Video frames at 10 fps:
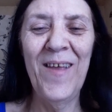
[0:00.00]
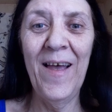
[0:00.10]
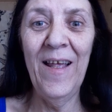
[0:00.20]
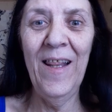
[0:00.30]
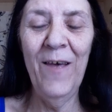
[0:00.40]

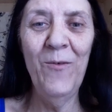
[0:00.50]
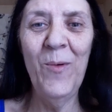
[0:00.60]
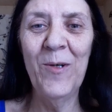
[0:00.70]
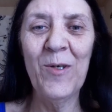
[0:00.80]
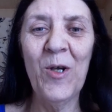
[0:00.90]
I love you
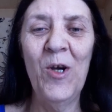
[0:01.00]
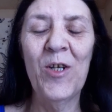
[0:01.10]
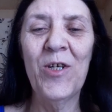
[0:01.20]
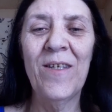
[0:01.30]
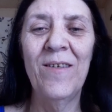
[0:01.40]
all's
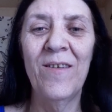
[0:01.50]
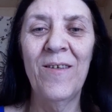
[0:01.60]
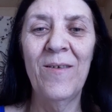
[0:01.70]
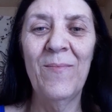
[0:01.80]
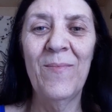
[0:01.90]

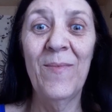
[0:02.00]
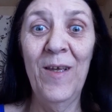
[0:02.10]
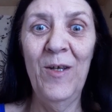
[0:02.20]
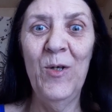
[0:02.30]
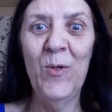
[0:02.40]
consciousness.
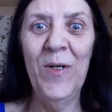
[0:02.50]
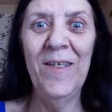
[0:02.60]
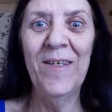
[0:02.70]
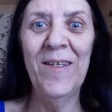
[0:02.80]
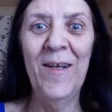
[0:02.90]
Enjoy
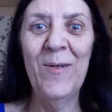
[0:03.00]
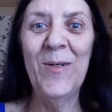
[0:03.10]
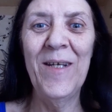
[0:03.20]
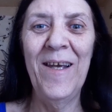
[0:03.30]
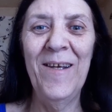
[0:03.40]
this night or
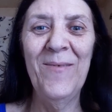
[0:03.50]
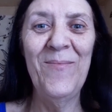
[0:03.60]
day.